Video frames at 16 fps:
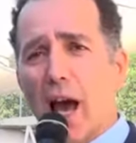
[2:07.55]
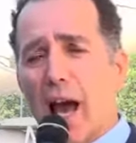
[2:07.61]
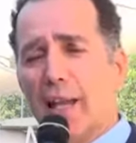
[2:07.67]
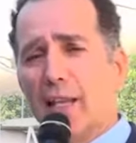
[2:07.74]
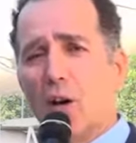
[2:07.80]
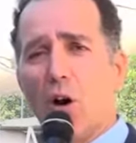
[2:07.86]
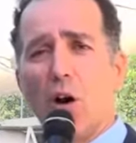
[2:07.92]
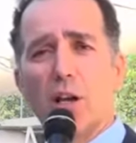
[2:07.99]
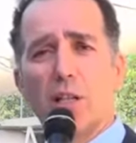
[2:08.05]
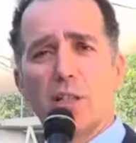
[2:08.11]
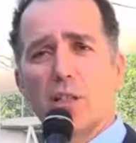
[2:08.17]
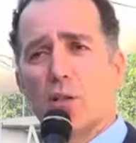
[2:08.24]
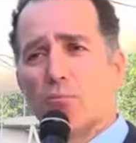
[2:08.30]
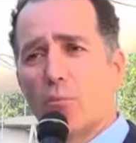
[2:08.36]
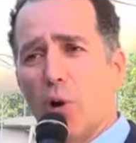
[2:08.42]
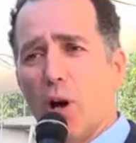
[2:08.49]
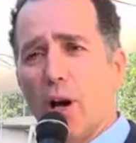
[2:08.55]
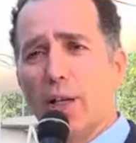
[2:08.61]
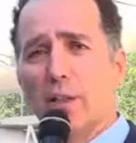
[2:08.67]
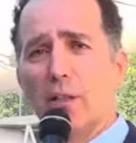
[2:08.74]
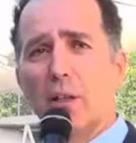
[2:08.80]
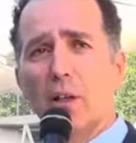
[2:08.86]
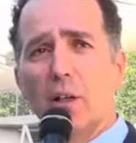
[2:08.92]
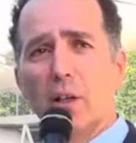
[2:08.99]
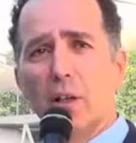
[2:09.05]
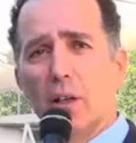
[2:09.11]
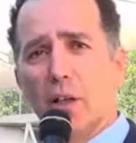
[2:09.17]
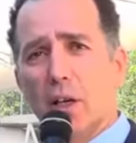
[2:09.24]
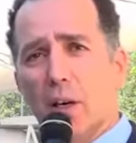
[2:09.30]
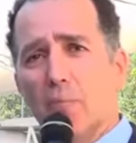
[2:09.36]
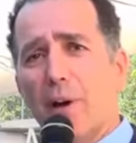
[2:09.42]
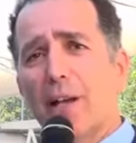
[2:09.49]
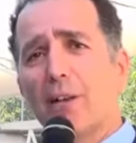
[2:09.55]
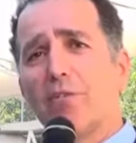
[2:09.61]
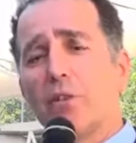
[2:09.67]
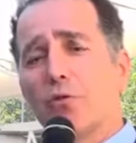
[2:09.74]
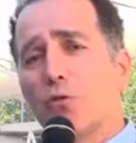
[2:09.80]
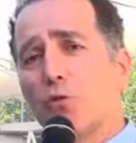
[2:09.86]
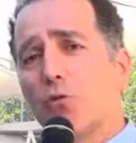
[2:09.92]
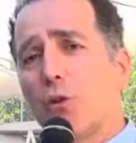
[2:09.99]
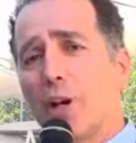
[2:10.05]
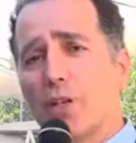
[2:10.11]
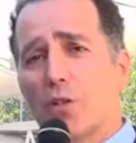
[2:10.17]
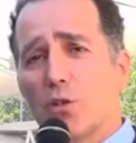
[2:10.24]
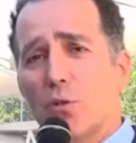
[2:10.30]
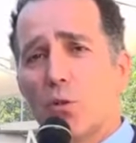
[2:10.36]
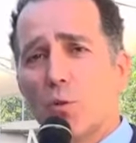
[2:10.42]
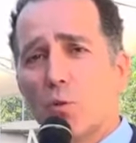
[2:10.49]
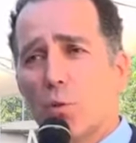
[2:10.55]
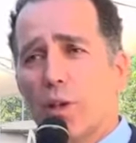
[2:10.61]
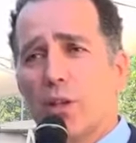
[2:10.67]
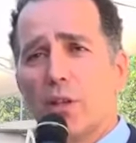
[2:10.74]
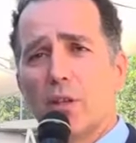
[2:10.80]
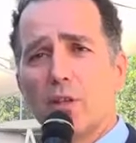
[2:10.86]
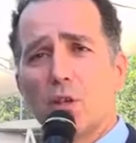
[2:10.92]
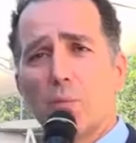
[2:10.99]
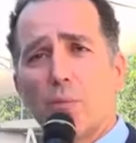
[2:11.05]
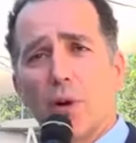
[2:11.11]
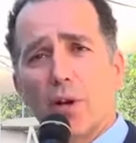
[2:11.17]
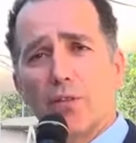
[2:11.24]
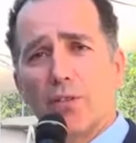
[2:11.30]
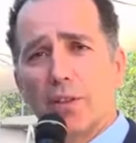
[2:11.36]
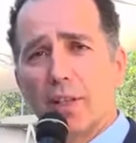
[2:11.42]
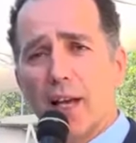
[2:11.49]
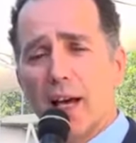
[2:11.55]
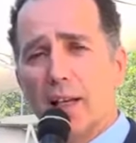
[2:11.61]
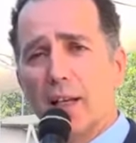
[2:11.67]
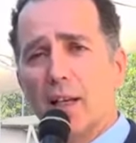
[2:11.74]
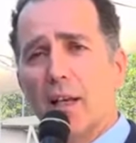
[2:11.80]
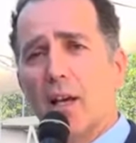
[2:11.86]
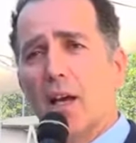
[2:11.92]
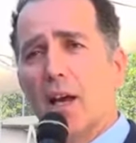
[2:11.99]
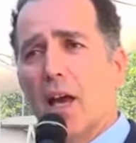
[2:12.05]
80 eyes combined manifest refraction with topography data,